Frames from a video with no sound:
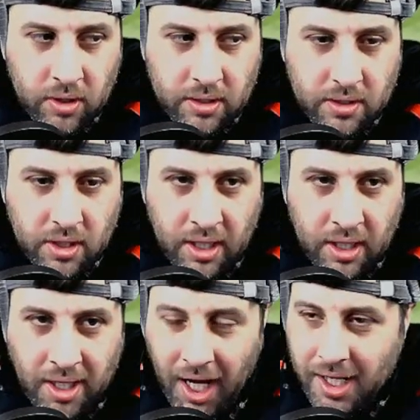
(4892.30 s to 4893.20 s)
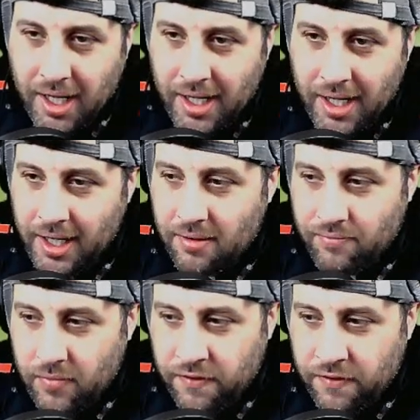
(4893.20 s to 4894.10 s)
Luckily
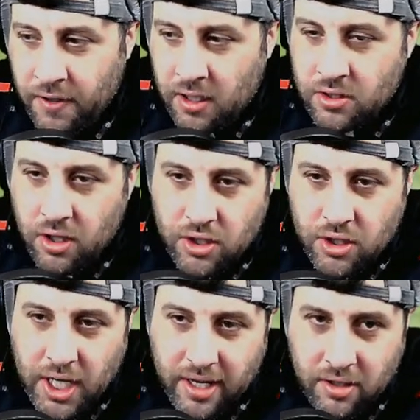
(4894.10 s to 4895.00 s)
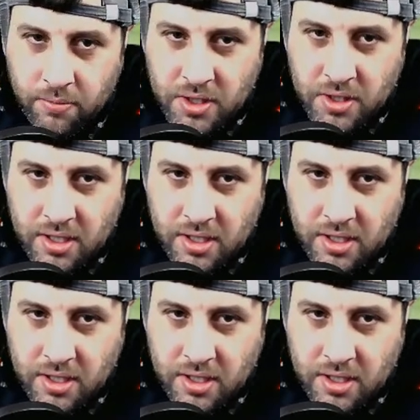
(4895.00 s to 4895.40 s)
for Josh Adams,